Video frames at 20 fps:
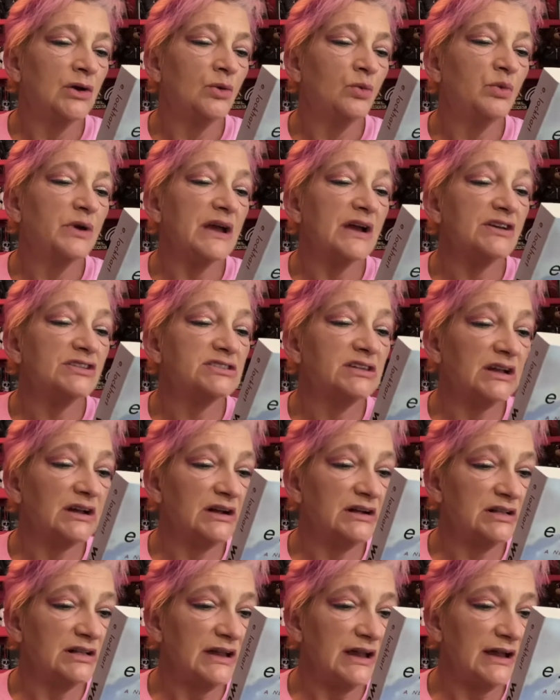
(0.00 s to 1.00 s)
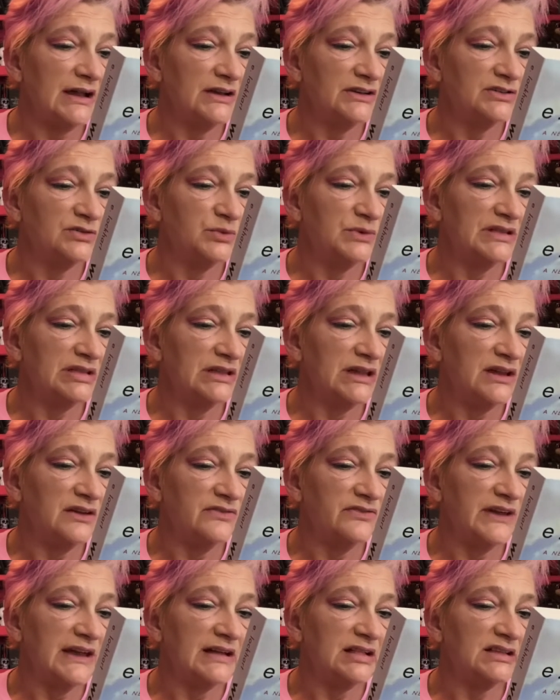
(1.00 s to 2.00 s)
We are Sinclairs. We
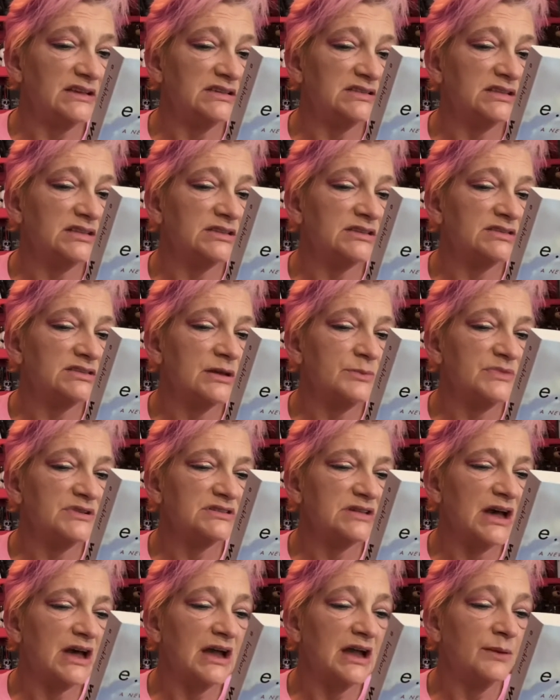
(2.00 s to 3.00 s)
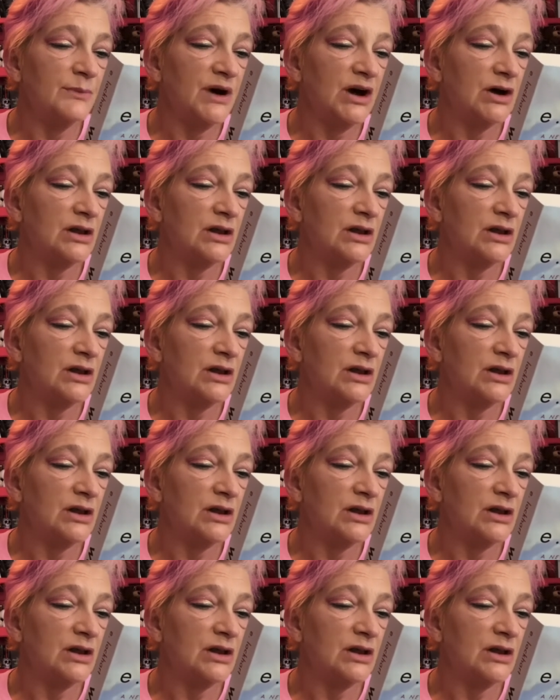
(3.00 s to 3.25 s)
live, at least in the summertime,